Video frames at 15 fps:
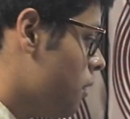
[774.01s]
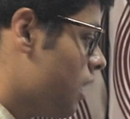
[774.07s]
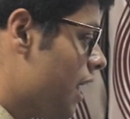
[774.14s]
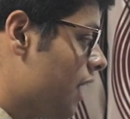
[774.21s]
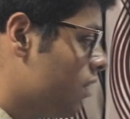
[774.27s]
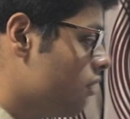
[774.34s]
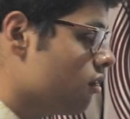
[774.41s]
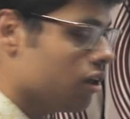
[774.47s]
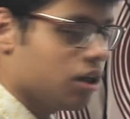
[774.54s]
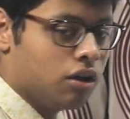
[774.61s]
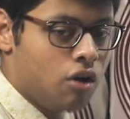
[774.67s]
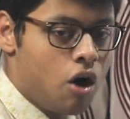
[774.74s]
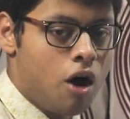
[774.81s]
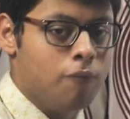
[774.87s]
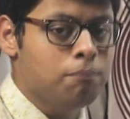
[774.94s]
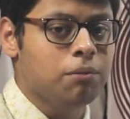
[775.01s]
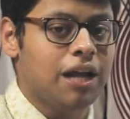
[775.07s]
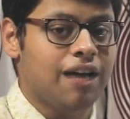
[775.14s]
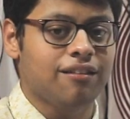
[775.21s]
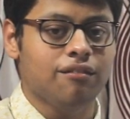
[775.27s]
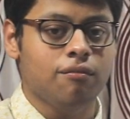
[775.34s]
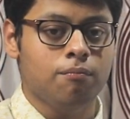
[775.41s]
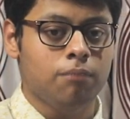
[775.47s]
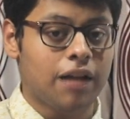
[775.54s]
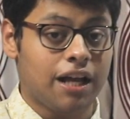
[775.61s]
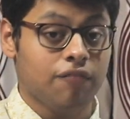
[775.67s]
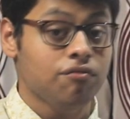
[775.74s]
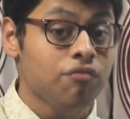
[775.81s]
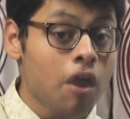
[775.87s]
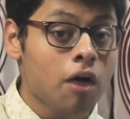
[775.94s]
on peut être en
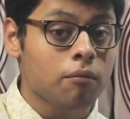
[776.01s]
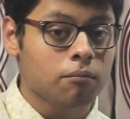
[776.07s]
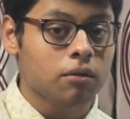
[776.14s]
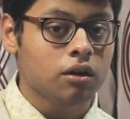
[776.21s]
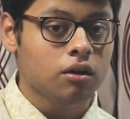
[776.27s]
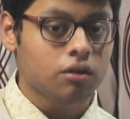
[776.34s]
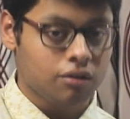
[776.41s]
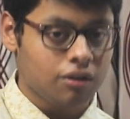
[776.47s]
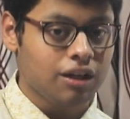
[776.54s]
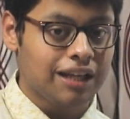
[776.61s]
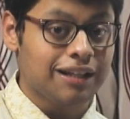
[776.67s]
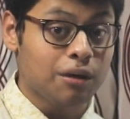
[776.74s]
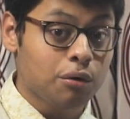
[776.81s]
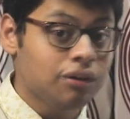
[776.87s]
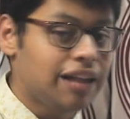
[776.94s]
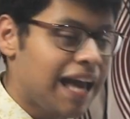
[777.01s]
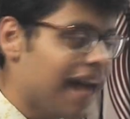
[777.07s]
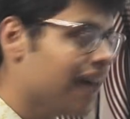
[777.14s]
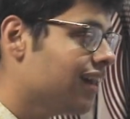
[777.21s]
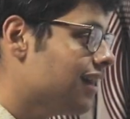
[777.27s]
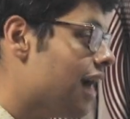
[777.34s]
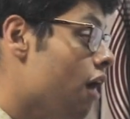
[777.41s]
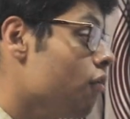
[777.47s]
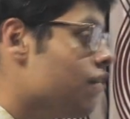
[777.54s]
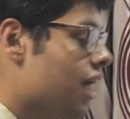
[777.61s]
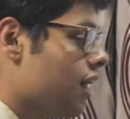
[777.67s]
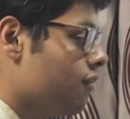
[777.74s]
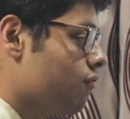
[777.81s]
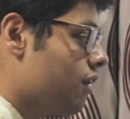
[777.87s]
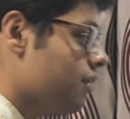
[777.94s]
pleine forme, in a good health.
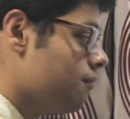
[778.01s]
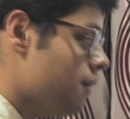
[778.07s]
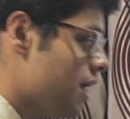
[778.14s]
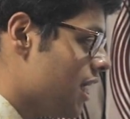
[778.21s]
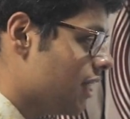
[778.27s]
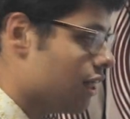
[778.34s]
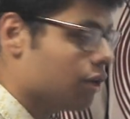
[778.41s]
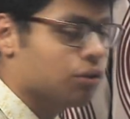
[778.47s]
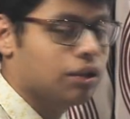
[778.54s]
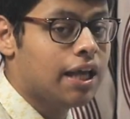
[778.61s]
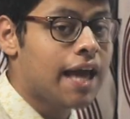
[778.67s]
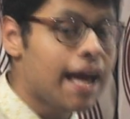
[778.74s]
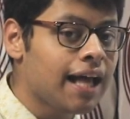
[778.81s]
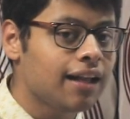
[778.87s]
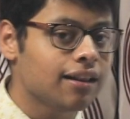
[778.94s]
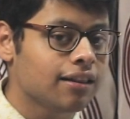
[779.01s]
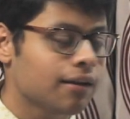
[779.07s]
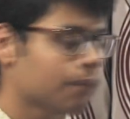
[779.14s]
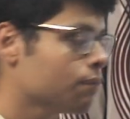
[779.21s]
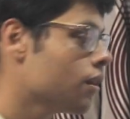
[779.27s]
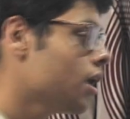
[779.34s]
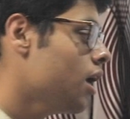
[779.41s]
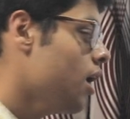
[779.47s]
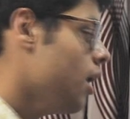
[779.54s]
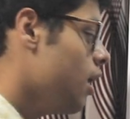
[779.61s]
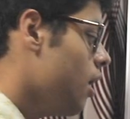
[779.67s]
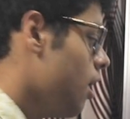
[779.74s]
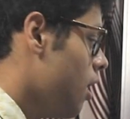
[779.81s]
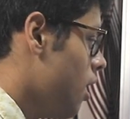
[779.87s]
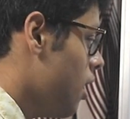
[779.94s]
How can one be in a good health?
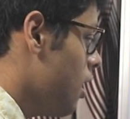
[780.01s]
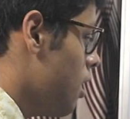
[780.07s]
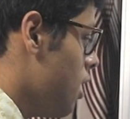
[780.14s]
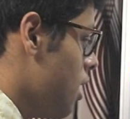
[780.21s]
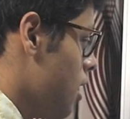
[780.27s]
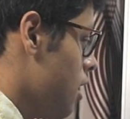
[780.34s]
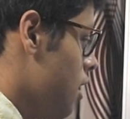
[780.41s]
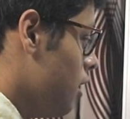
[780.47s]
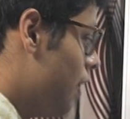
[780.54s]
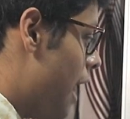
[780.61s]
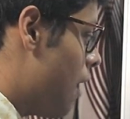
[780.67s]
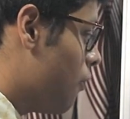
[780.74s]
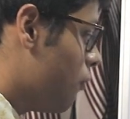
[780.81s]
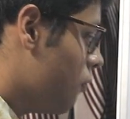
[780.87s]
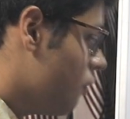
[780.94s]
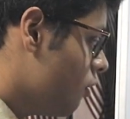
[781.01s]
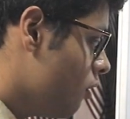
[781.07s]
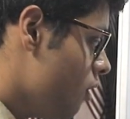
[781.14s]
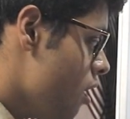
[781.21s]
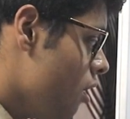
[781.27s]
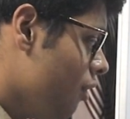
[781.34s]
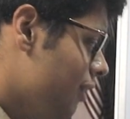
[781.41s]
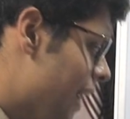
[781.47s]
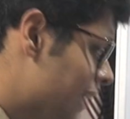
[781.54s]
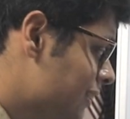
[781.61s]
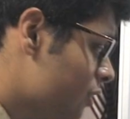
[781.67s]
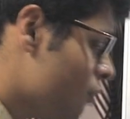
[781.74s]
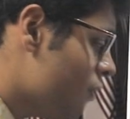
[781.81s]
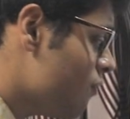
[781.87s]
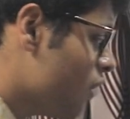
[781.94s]
Now
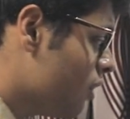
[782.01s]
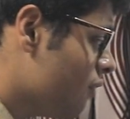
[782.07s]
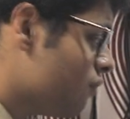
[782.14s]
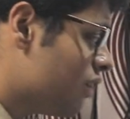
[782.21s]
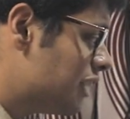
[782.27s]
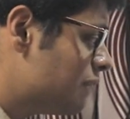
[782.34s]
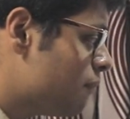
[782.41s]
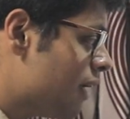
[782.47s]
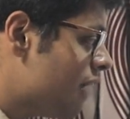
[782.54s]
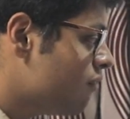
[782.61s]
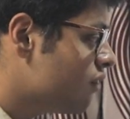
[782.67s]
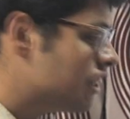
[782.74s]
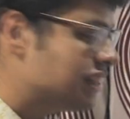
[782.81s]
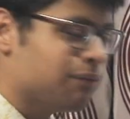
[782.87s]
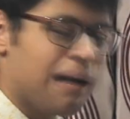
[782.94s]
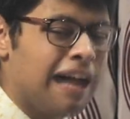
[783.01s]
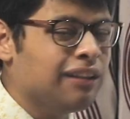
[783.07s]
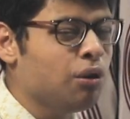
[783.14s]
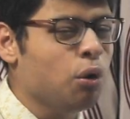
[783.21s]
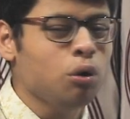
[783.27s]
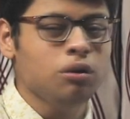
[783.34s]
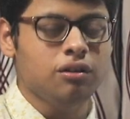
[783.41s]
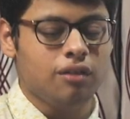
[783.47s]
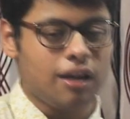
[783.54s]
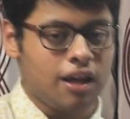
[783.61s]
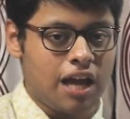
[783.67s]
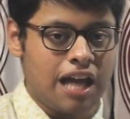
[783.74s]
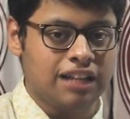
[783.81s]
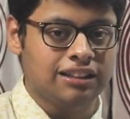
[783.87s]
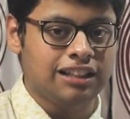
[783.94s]
that's over for the first pair. First pair,
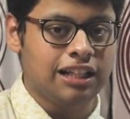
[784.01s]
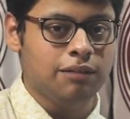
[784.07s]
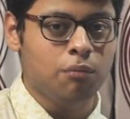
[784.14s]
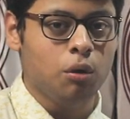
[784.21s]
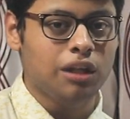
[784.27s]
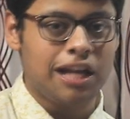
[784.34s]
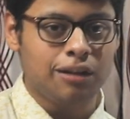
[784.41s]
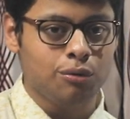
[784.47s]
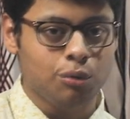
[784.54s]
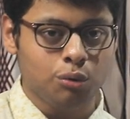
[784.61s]
don't exceed more